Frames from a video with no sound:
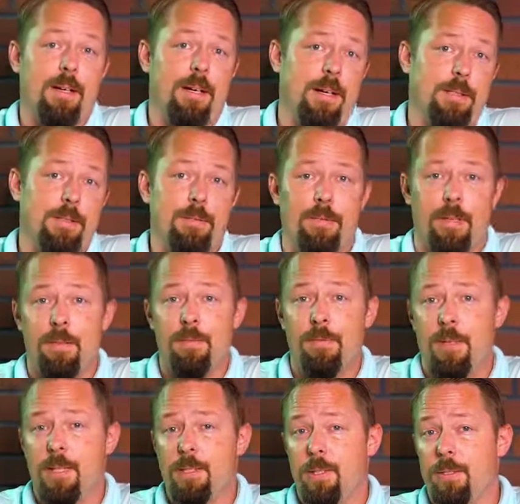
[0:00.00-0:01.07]
cost of
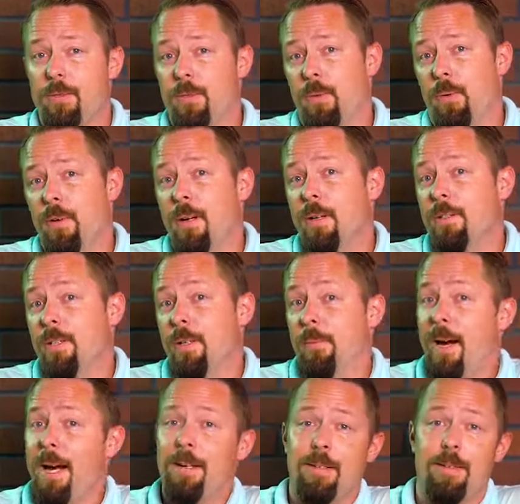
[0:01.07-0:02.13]
Enphase's storage and
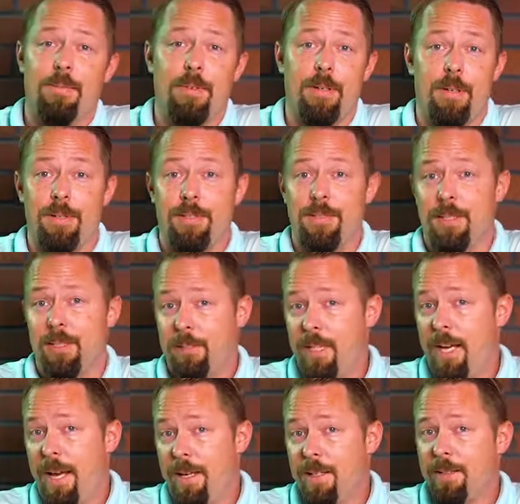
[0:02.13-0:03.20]
microinverters
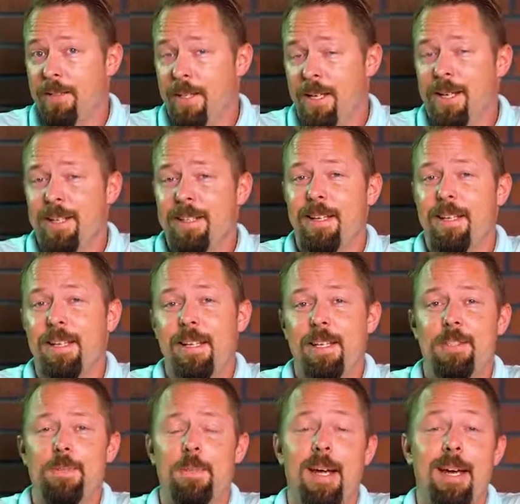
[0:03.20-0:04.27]
suggests that
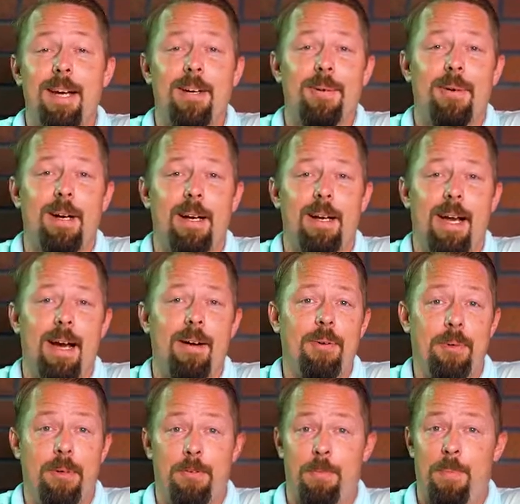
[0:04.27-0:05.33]
each megawatt
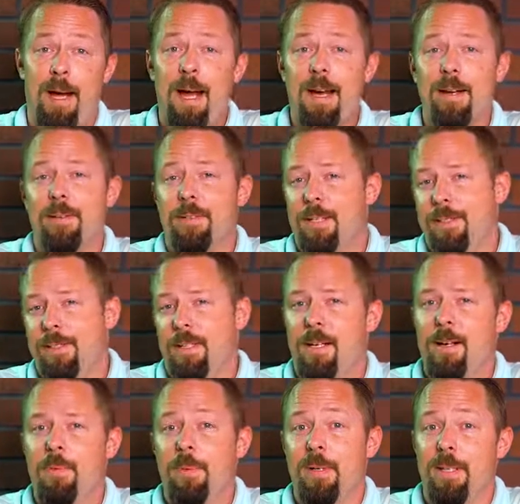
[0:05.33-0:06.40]
hour of batteries the
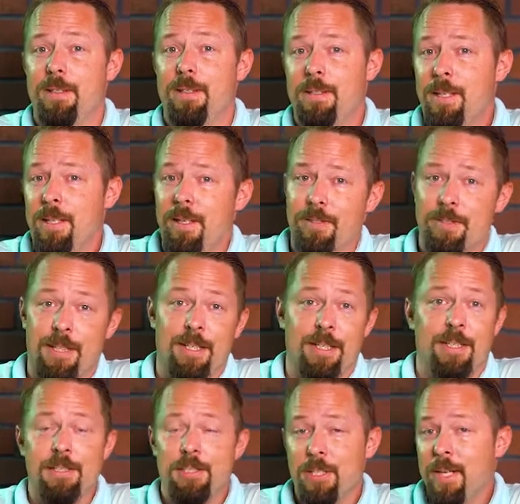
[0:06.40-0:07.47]
company sells
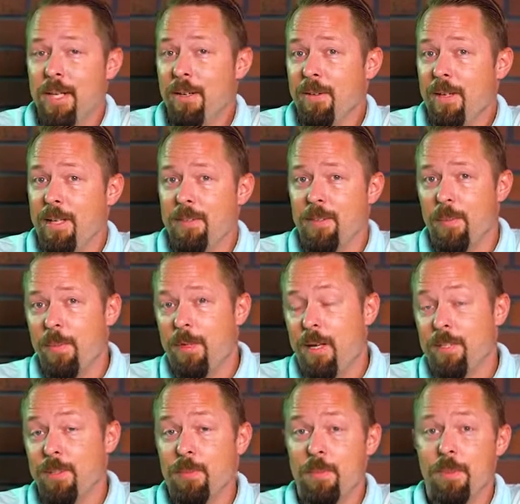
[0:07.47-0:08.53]
generates
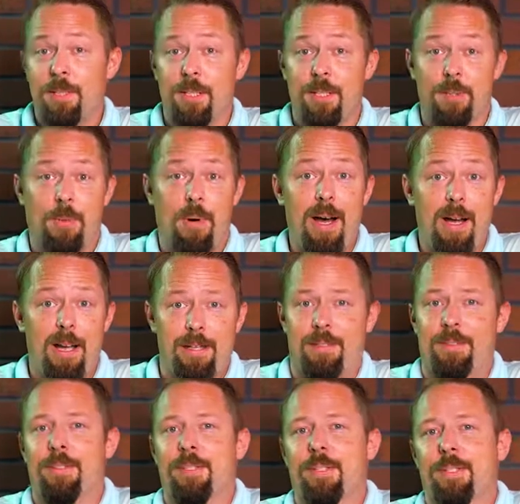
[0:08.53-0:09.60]
approximately
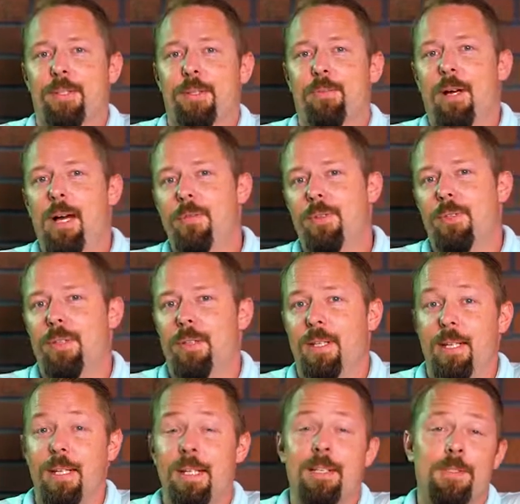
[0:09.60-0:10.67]
twice the revenue
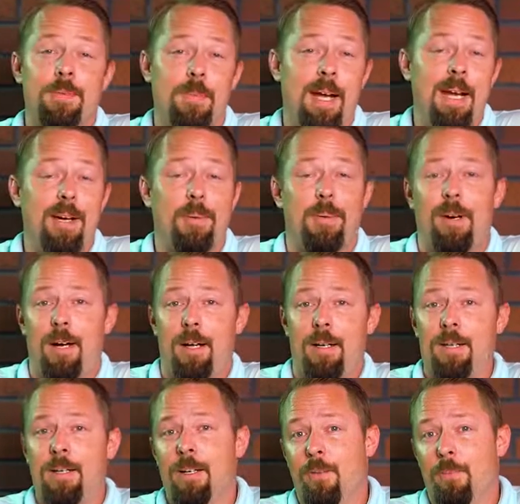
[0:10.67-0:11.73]
that each megawatt
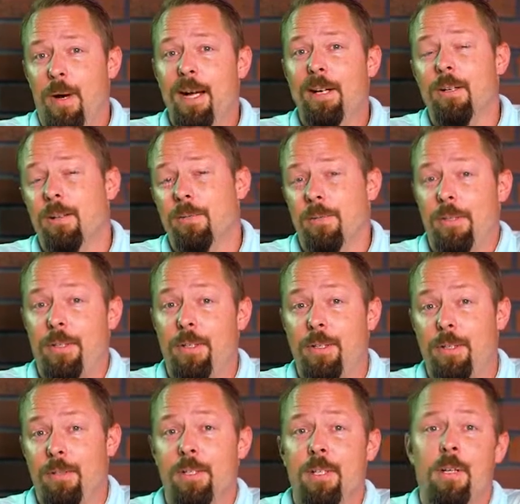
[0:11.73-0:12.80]
of
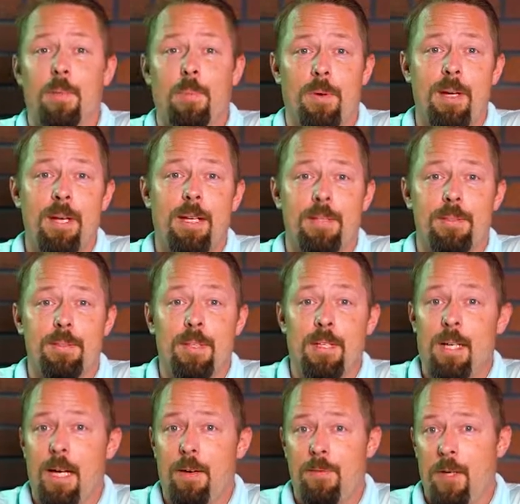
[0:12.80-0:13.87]
microinverters brings.
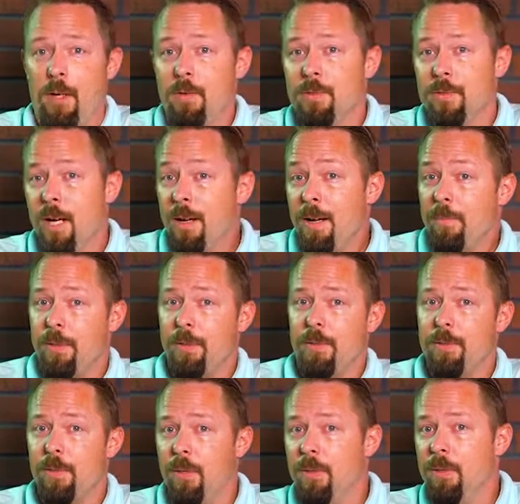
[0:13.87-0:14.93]
If those
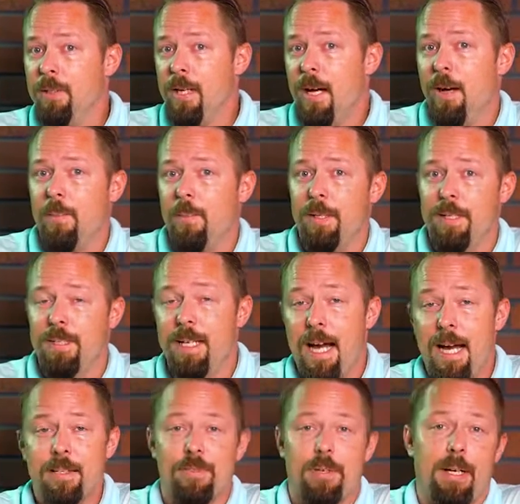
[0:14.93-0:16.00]
numbers hold up, an
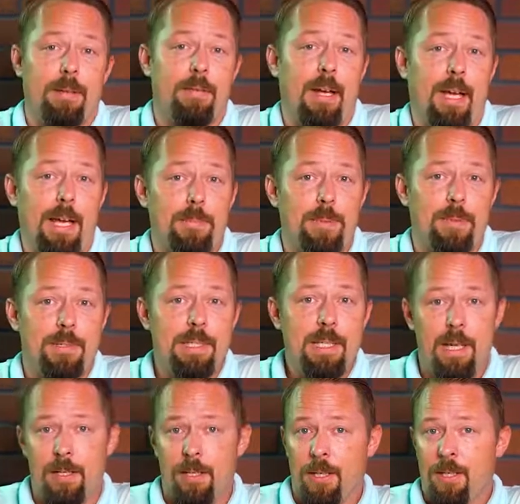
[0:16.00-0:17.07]
attach rate of
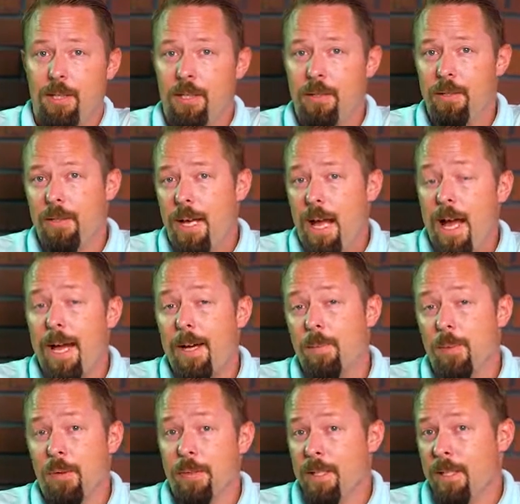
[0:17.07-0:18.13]
8% could add
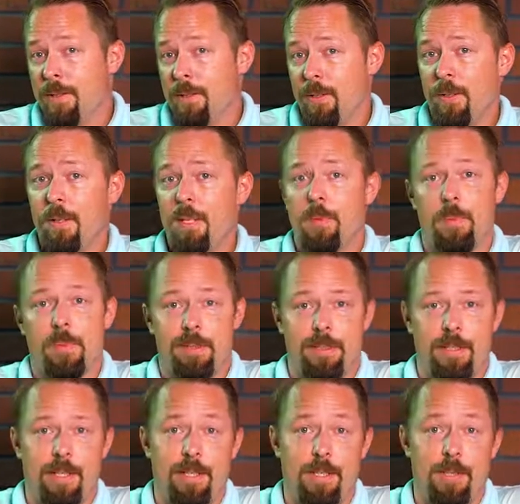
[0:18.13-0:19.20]
more than
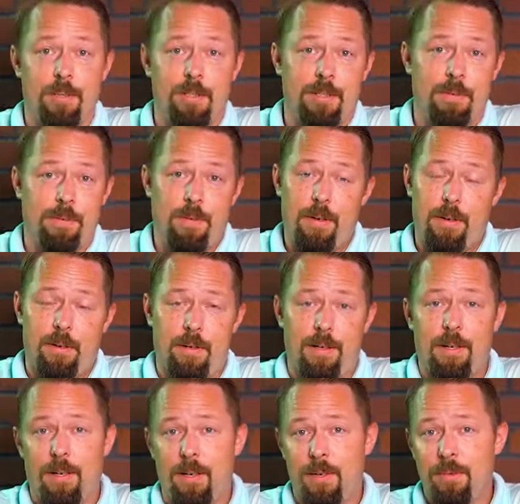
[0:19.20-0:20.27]
30% to its
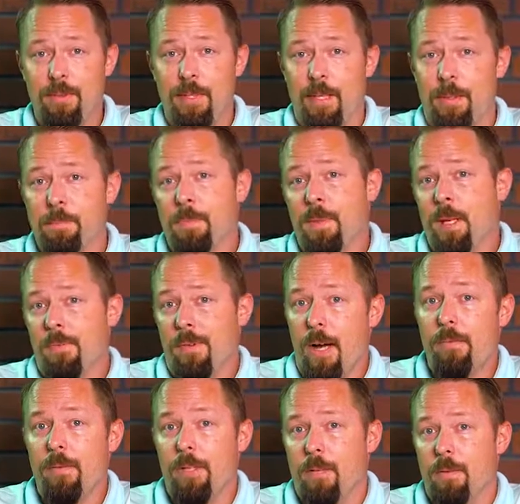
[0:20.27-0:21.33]
inverter-only
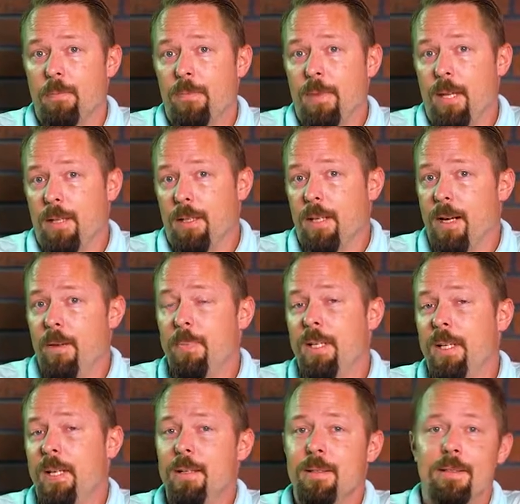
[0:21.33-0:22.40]
revenue. And the
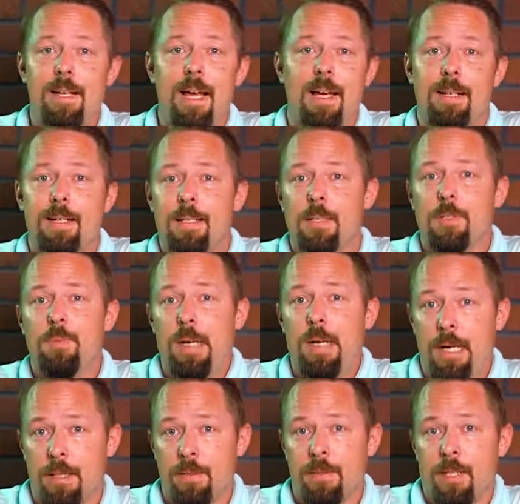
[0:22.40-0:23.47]
company has said it
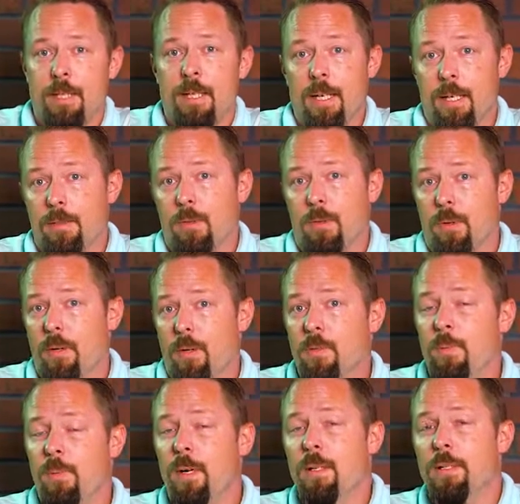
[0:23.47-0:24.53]
expects its
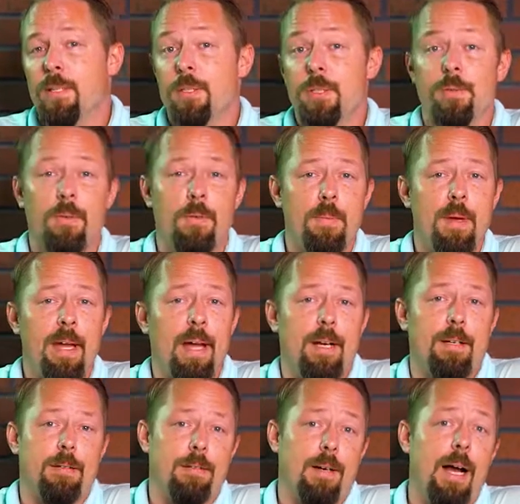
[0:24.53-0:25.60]
gross margins to remain
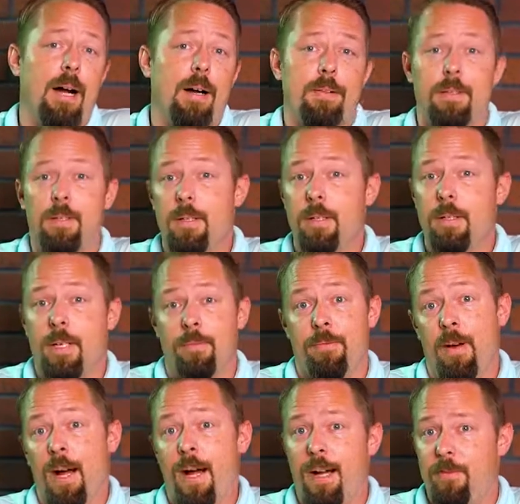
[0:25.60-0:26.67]
around
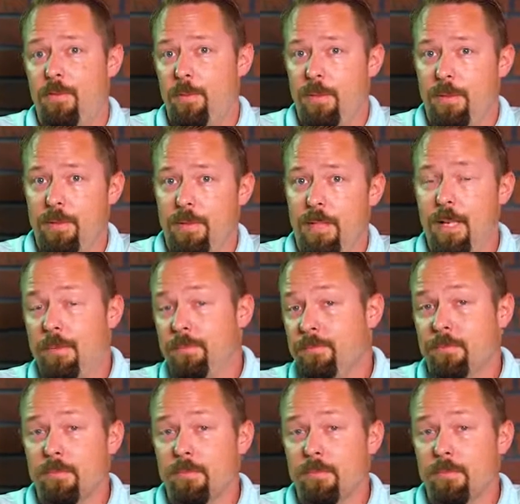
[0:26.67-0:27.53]
35%.